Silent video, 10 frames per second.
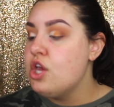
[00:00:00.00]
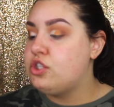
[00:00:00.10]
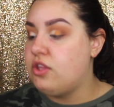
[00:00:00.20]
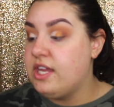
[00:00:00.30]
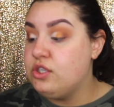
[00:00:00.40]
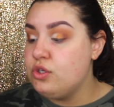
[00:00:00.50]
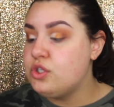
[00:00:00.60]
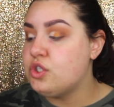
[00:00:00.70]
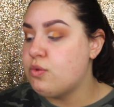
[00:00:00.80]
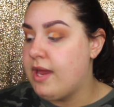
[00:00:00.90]
so they do
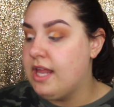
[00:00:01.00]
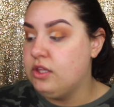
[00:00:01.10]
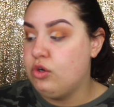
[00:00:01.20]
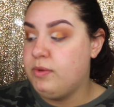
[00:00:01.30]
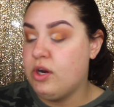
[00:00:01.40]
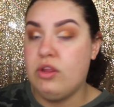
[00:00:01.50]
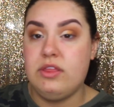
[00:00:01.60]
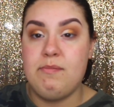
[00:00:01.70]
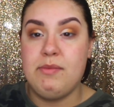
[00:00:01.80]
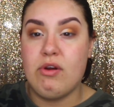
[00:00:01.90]
sweat a little bit on
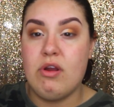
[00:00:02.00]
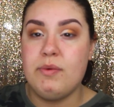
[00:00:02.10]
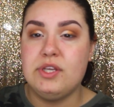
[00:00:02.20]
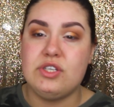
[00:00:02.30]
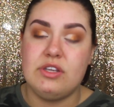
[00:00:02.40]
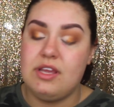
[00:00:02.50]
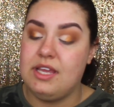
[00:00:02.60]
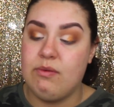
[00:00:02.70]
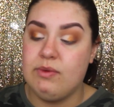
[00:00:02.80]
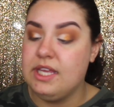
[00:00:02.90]
the mirror, which
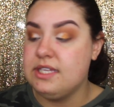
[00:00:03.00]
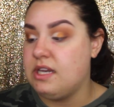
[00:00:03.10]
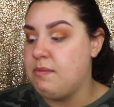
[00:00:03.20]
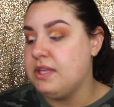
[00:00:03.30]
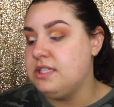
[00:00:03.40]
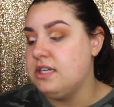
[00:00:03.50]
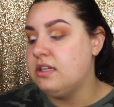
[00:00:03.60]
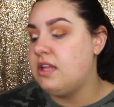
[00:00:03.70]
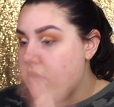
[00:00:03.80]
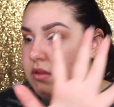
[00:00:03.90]
it really isn't a big
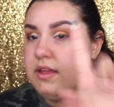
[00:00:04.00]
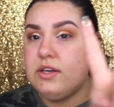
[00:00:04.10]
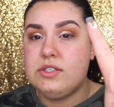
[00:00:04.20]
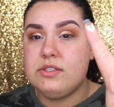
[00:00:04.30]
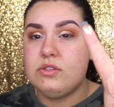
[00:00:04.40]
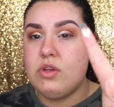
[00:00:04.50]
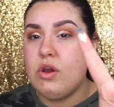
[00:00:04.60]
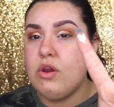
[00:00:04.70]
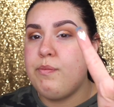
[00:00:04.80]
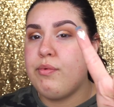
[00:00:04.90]
deal. They're just
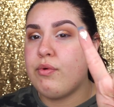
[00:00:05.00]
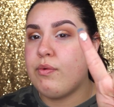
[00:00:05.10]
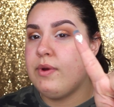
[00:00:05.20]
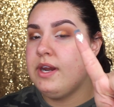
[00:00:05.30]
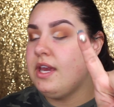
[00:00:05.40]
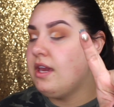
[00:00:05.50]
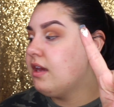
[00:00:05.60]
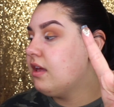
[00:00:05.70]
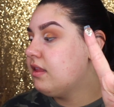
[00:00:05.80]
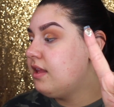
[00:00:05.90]
so
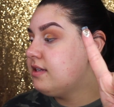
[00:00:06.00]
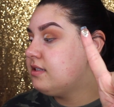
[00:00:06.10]
pretty. They're